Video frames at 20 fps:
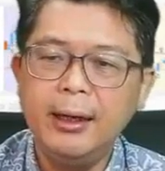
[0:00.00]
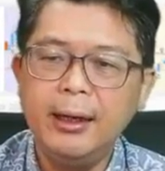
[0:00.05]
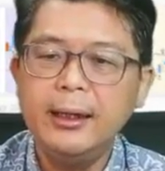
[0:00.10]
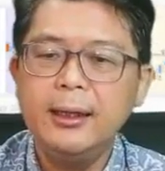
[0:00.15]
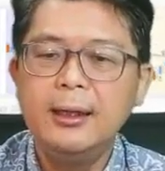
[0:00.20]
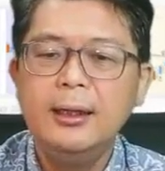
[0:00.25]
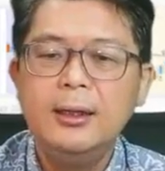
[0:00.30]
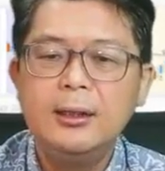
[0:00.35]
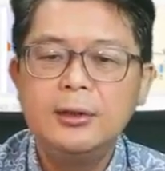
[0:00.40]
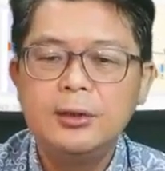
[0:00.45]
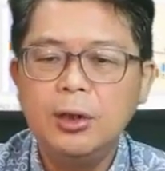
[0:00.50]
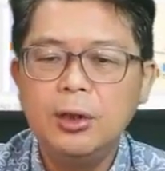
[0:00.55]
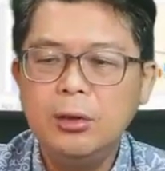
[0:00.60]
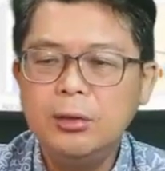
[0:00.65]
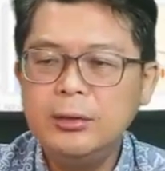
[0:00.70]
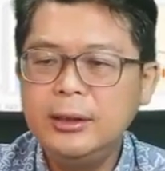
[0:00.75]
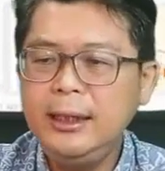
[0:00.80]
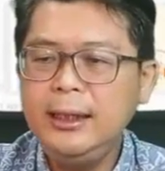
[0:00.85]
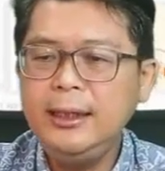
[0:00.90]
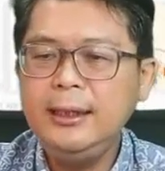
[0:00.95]
All right,
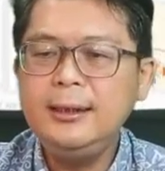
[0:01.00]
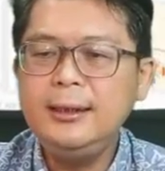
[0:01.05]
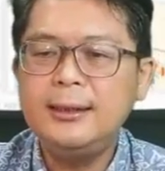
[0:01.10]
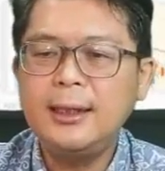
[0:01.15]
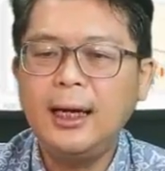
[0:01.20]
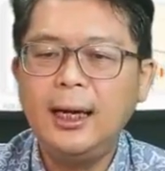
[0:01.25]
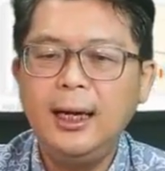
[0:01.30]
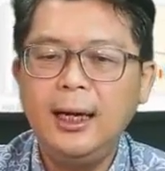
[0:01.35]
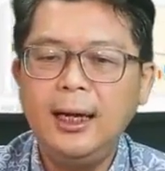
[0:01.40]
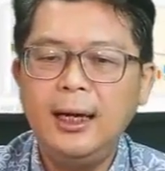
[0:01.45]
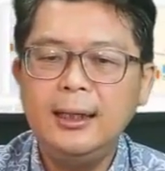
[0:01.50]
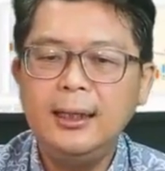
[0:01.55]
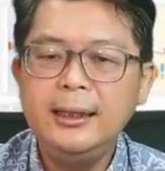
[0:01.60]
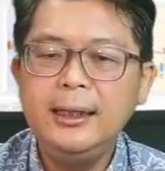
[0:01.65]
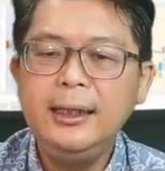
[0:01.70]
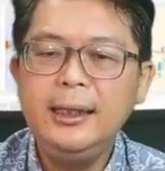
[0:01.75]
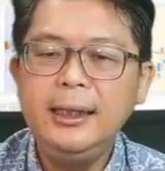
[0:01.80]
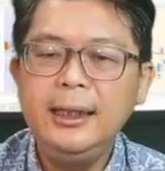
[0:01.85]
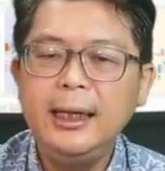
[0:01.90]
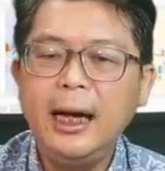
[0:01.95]
so these
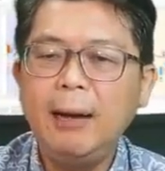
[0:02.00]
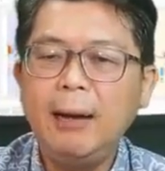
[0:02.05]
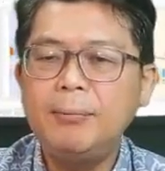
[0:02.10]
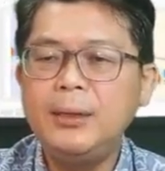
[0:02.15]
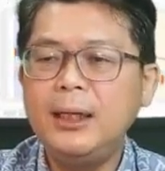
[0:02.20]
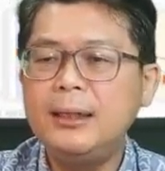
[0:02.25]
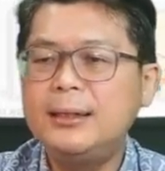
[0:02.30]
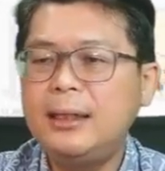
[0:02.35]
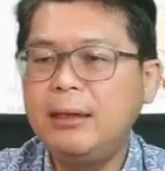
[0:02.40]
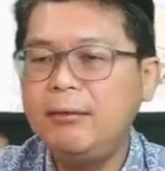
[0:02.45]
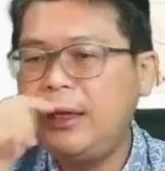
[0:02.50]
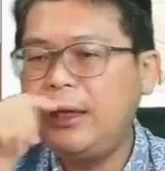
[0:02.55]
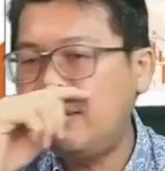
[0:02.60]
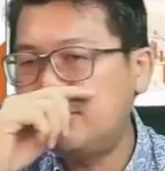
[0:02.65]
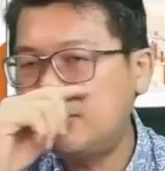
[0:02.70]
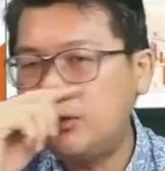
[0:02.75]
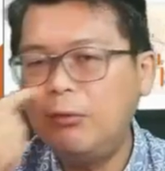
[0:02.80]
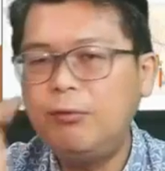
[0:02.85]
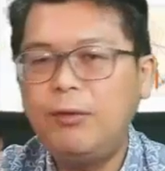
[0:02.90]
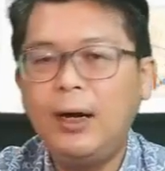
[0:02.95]
are the updates that
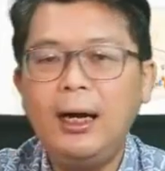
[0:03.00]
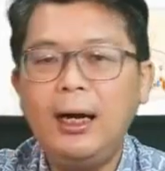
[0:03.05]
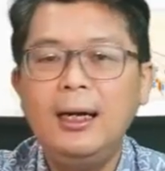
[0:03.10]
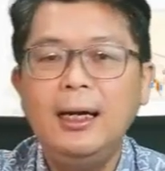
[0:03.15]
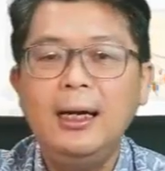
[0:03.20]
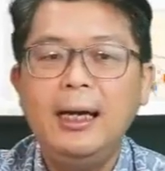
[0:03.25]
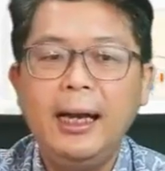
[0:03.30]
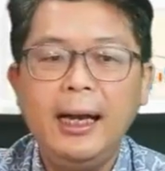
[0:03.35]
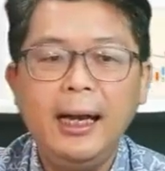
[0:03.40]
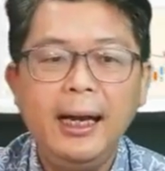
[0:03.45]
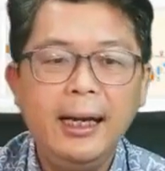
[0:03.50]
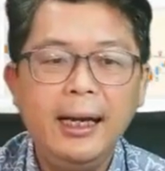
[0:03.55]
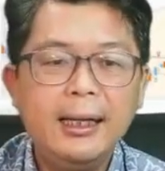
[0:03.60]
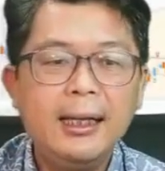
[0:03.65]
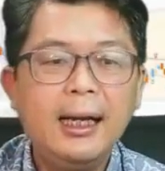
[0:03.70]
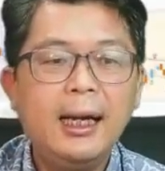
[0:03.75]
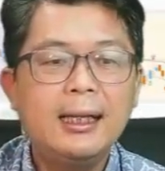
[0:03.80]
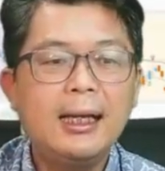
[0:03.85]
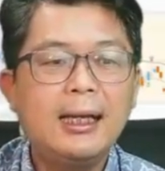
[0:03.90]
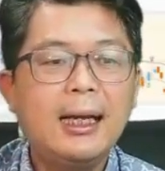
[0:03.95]
we have so far,
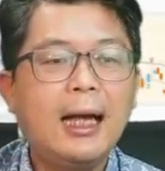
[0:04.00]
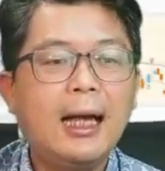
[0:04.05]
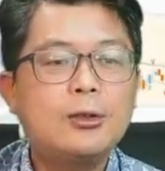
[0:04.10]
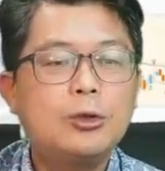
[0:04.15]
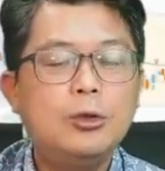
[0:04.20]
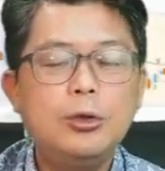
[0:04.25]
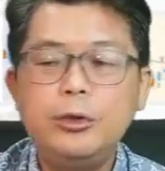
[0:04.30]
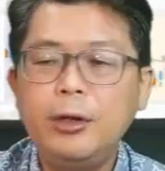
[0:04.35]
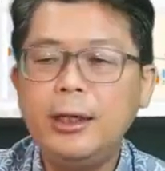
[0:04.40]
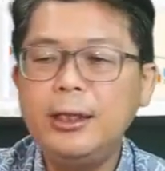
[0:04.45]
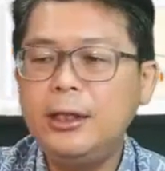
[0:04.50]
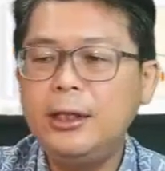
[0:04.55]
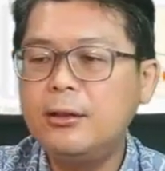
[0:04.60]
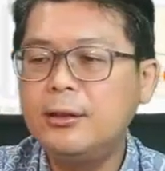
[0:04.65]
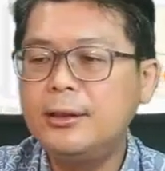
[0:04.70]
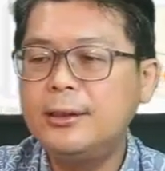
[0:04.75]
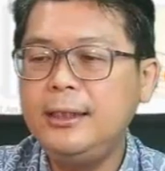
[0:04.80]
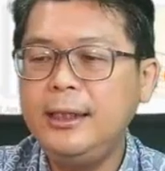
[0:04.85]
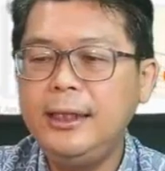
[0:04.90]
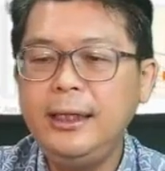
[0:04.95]
and the last two trades
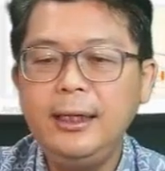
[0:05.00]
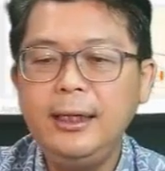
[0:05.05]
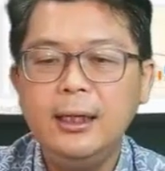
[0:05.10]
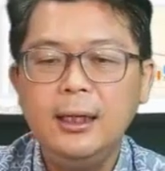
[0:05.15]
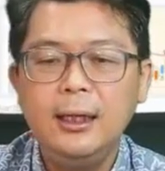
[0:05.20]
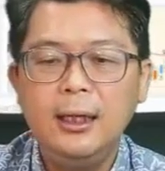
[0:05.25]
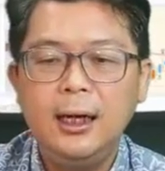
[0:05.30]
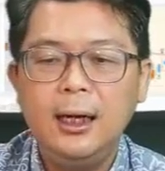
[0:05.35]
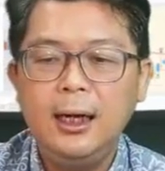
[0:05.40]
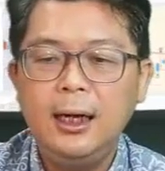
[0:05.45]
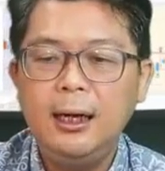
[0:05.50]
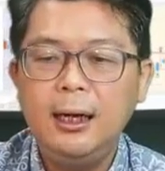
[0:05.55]
you could see